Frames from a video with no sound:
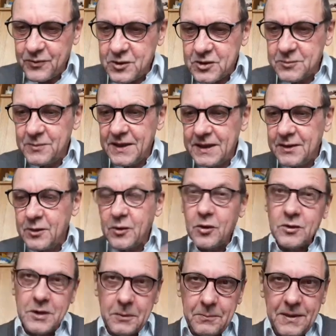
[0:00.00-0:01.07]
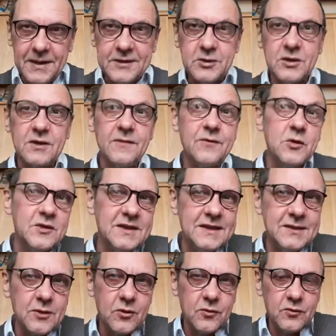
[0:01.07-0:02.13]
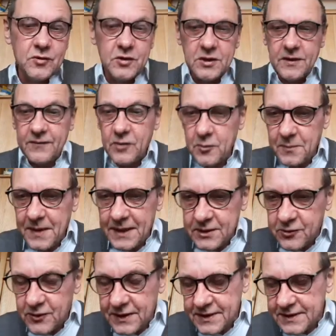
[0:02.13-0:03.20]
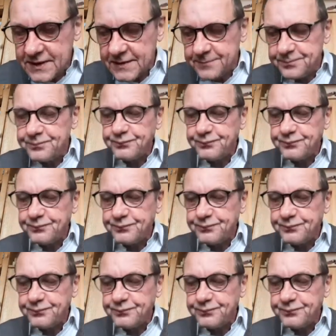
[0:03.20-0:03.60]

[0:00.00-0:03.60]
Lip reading: just be in the contemplation of the dissolution of the matrix and